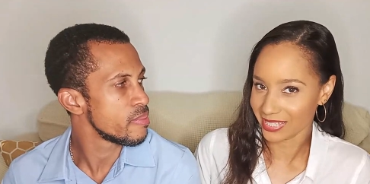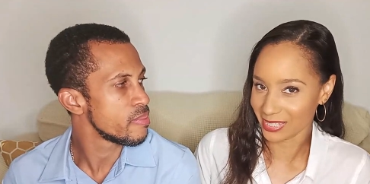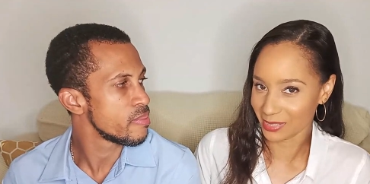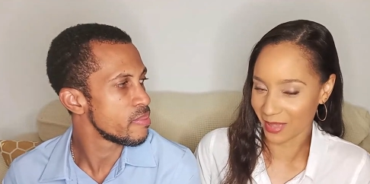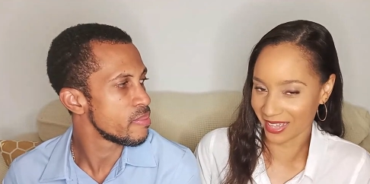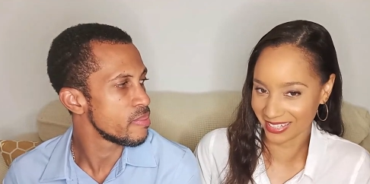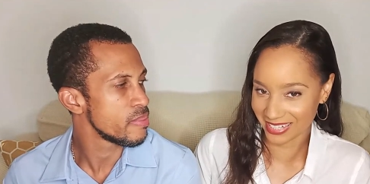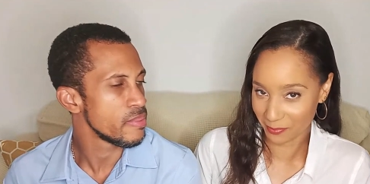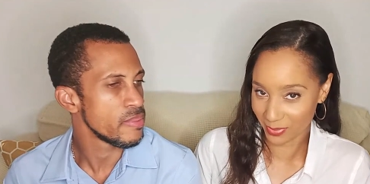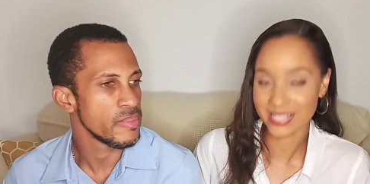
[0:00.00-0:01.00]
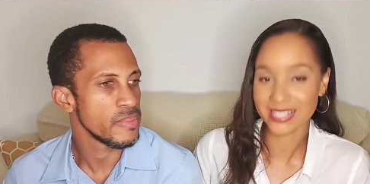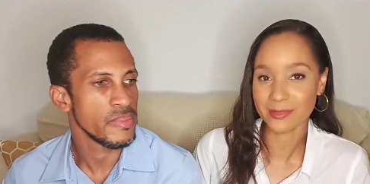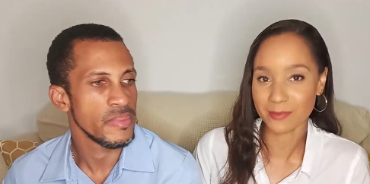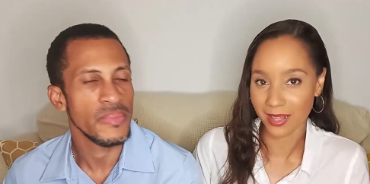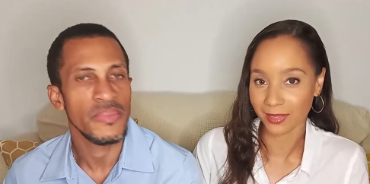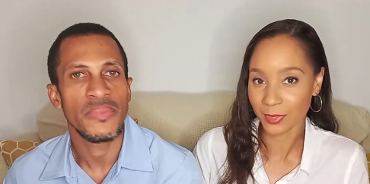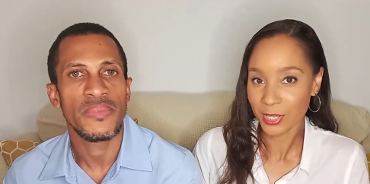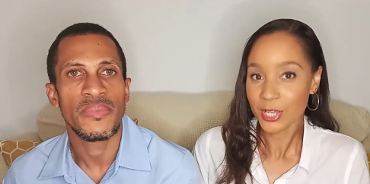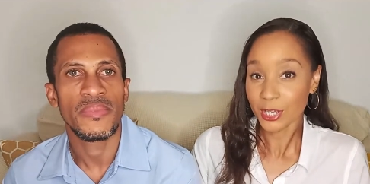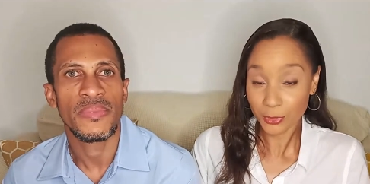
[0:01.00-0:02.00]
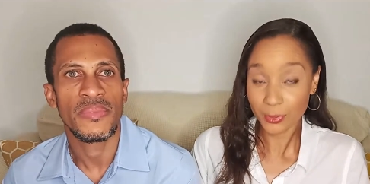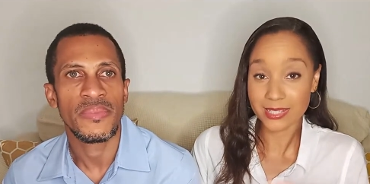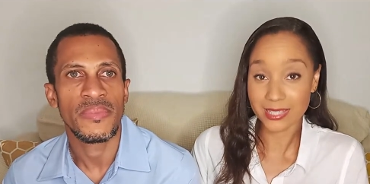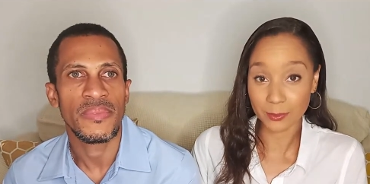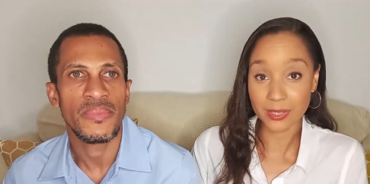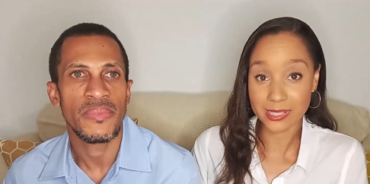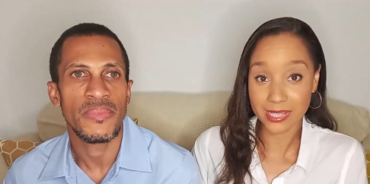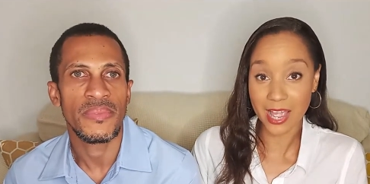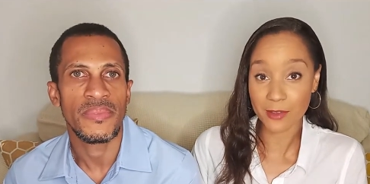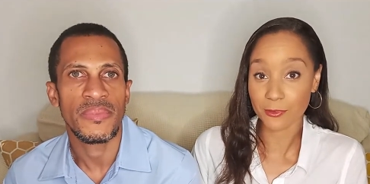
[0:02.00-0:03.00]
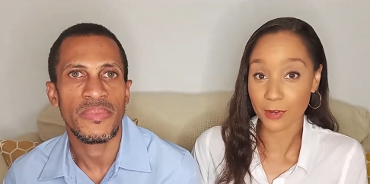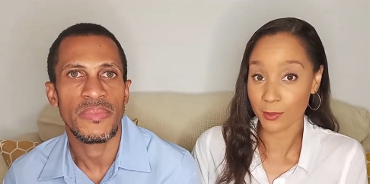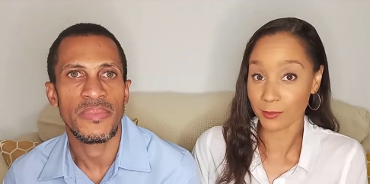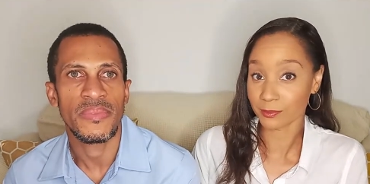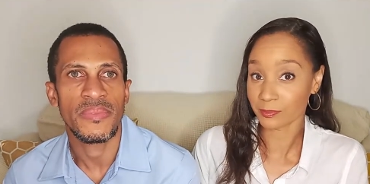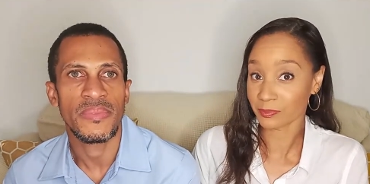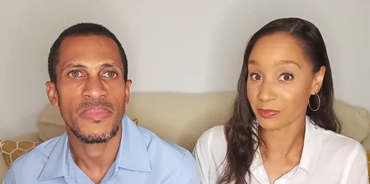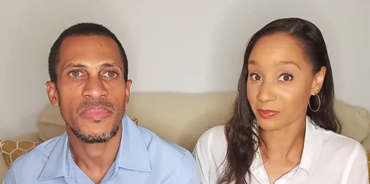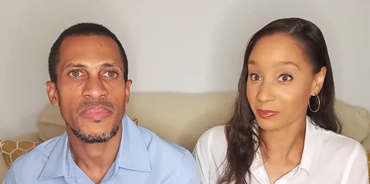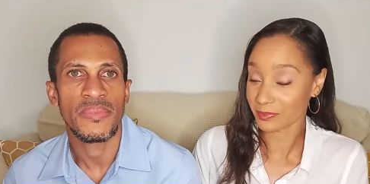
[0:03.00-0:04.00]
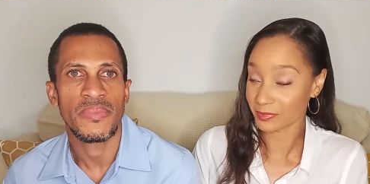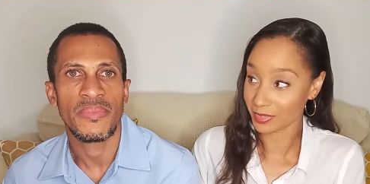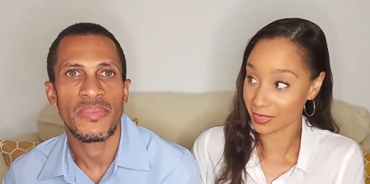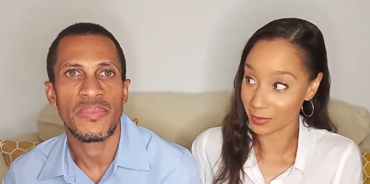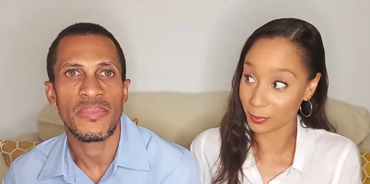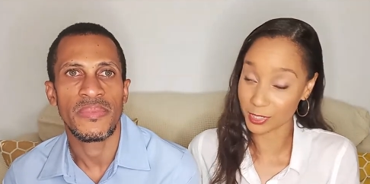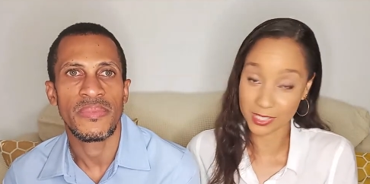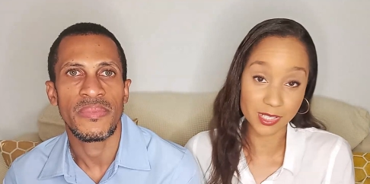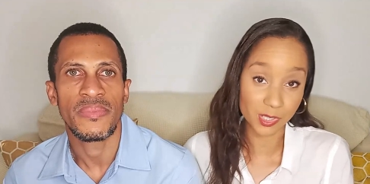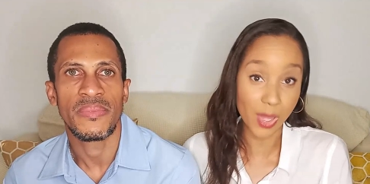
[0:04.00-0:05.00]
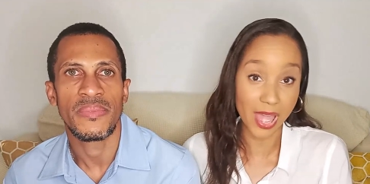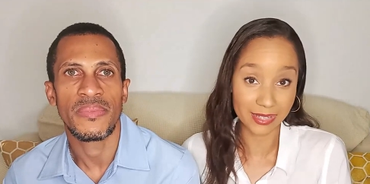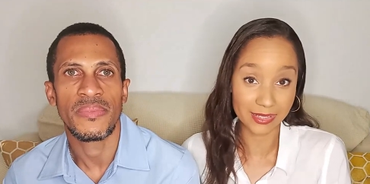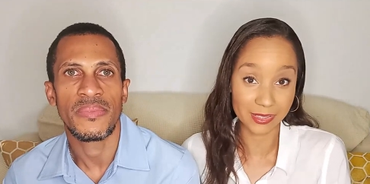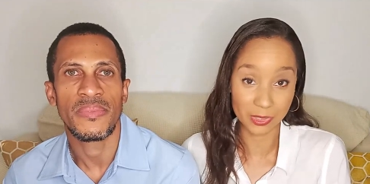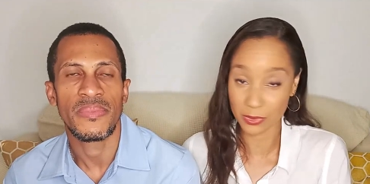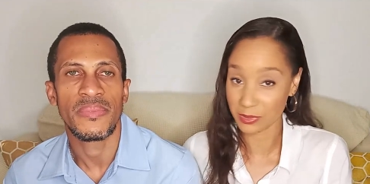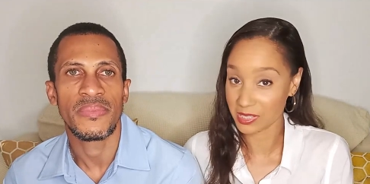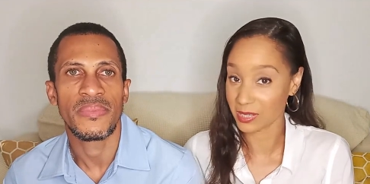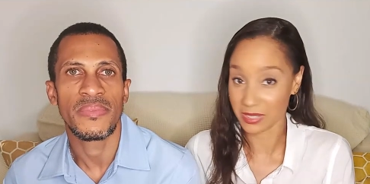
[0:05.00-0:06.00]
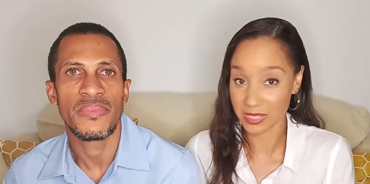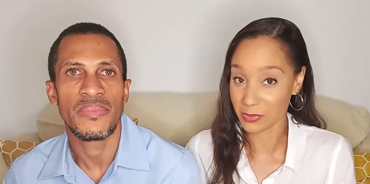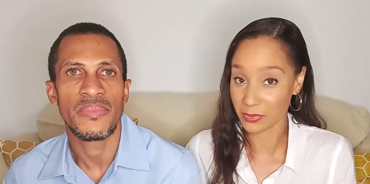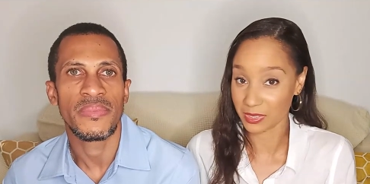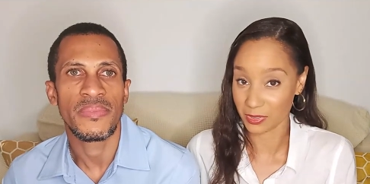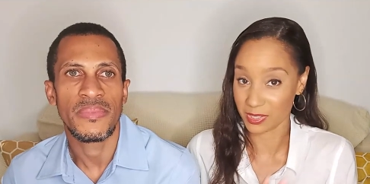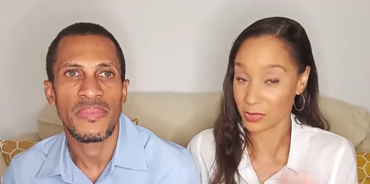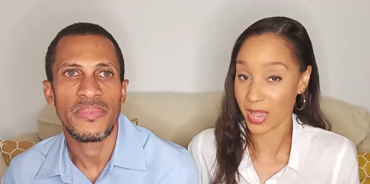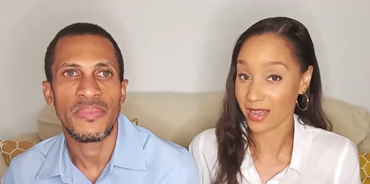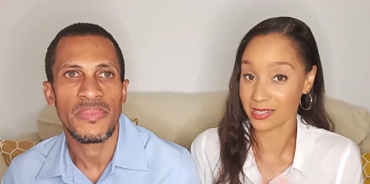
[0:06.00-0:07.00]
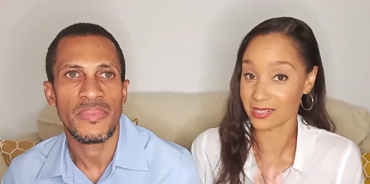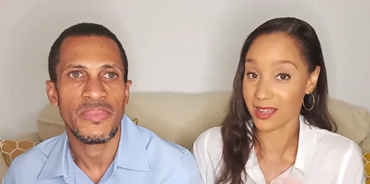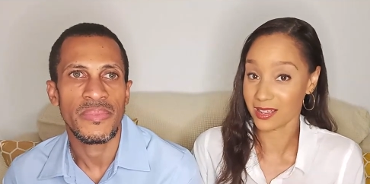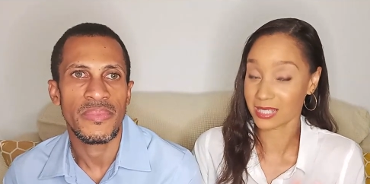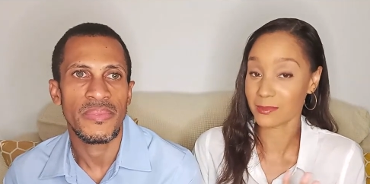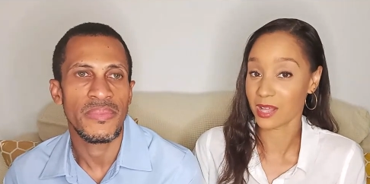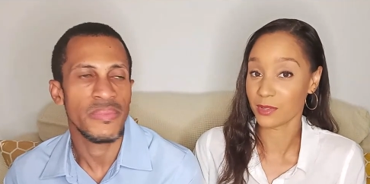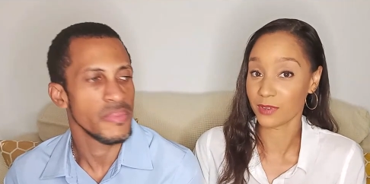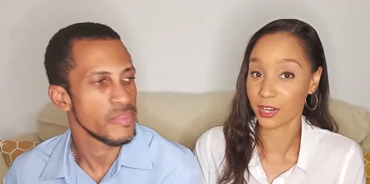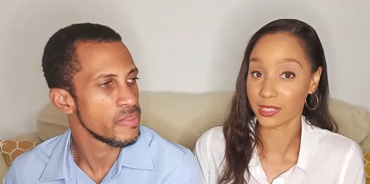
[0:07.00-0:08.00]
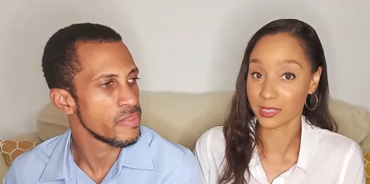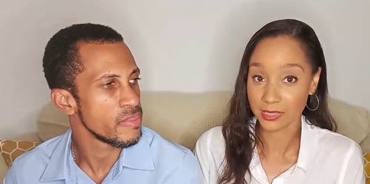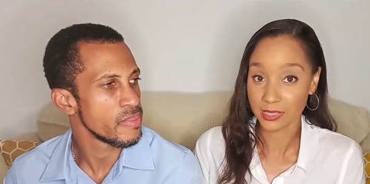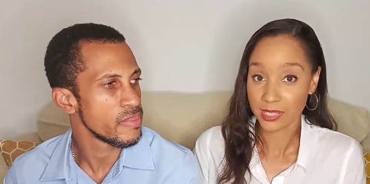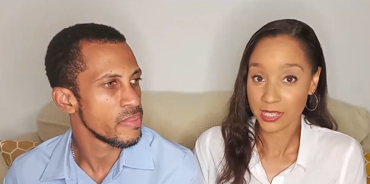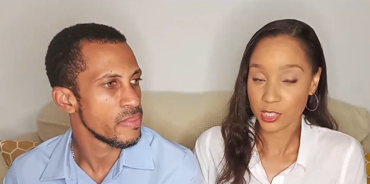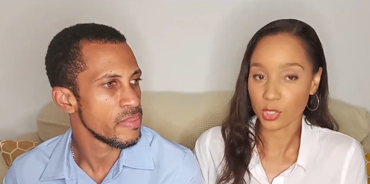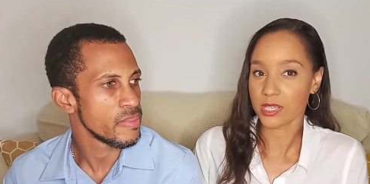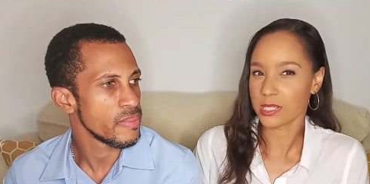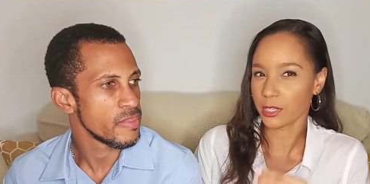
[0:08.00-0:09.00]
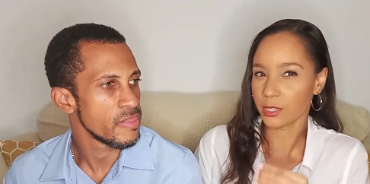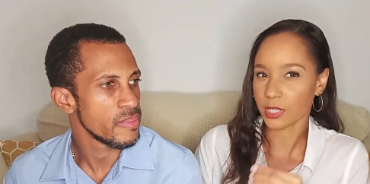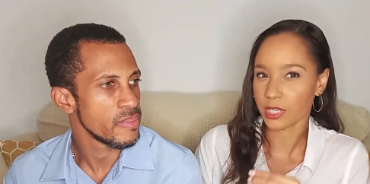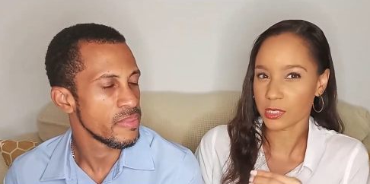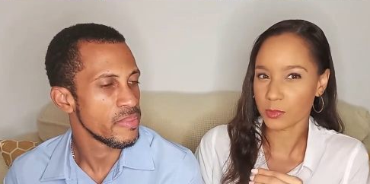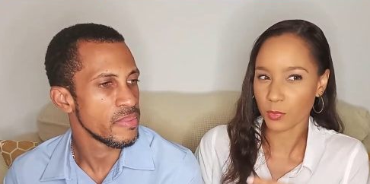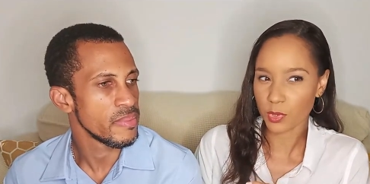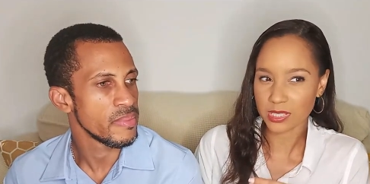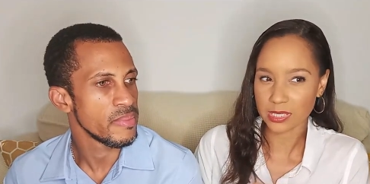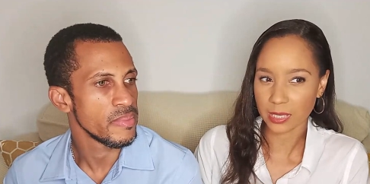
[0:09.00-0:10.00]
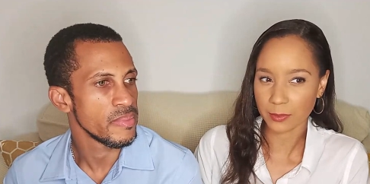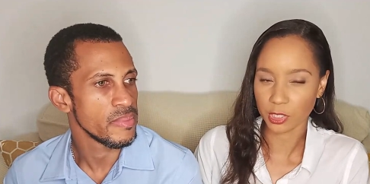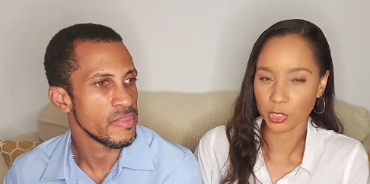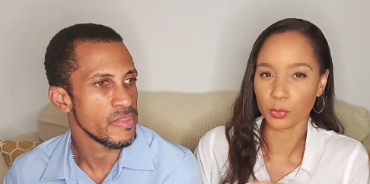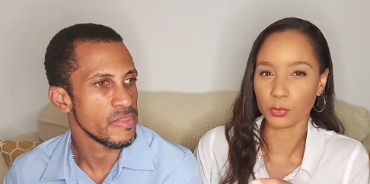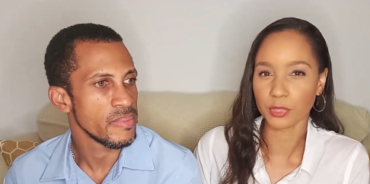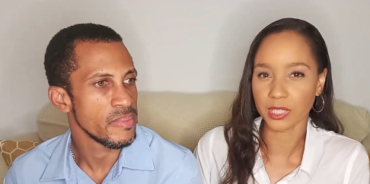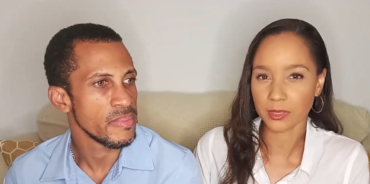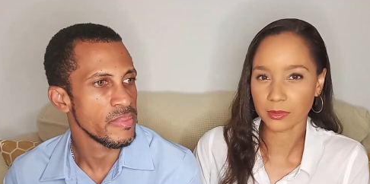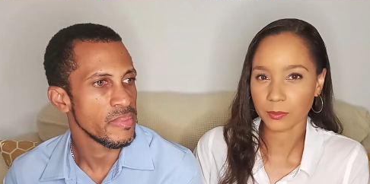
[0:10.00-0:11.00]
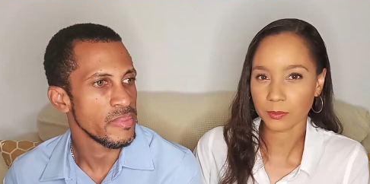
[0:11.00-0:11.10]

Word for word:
Speaker 1: smell, the pissy smell, you can sometimes get from a person's sweat. You know, sometimes you know sweat does not smell very good. So is the is most of the time the urea